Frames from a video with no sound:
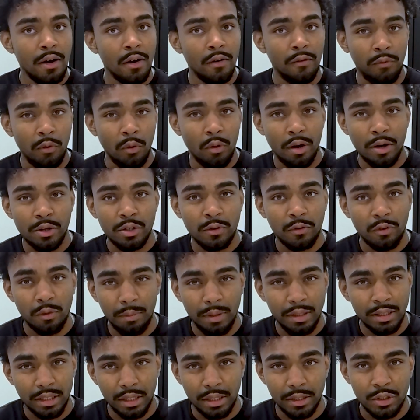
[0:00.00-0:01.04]
400 for
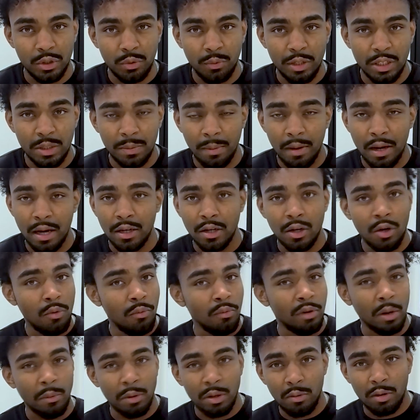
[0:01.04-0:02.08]
me is a good sweet spot.
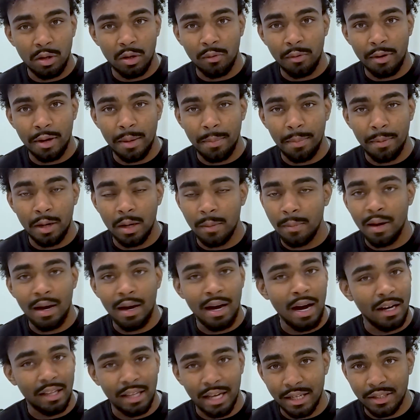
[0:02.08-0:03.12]
When I really wanna ramp up,
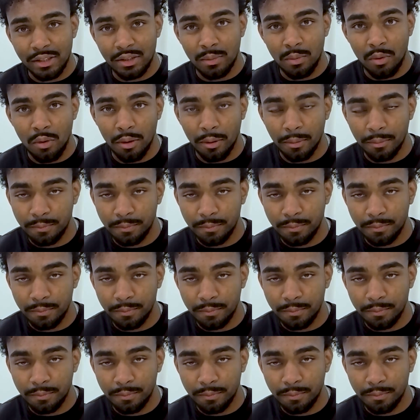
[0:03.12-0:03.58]
I'll add some more.